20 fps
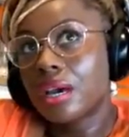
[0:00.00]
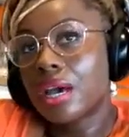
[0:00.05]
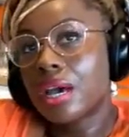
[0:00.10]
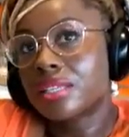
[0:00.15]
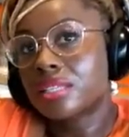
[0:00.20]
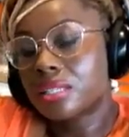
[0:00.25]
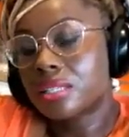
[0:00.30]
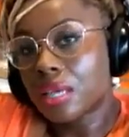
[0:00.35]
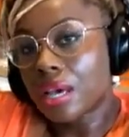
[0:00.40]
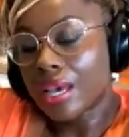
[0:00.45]

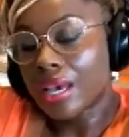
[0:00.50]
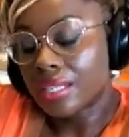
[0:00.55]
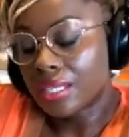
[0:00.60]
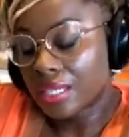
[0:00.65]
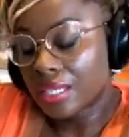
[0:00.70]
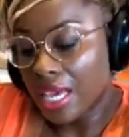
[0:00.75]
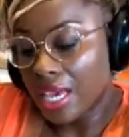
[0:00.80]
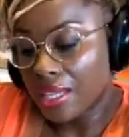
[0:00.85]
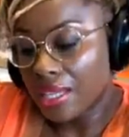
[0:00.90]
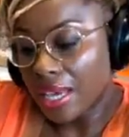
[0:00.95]
I'd
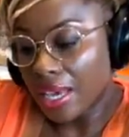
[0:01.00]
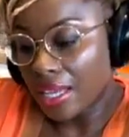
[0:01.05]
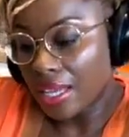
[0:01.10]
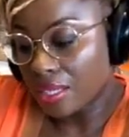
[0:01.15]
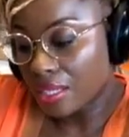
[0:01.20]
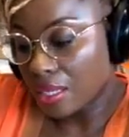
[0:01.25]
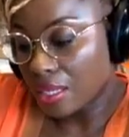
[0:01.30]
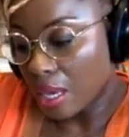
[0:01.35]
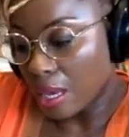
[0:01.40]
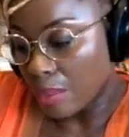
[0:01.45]
say
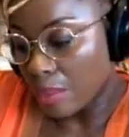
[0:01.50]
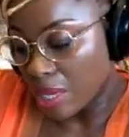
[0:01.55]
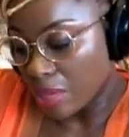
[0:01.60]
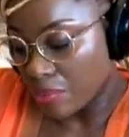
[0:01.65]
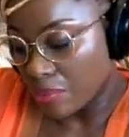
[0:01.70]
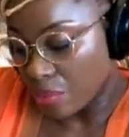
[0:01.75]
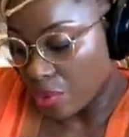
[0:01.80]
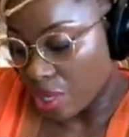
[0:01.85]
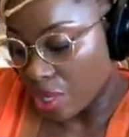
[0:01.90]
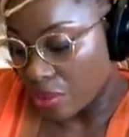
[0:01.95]
that, I
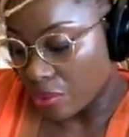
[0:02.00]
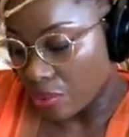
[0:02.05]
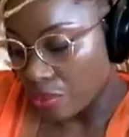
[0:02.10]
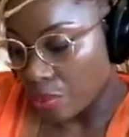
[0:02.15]
mean,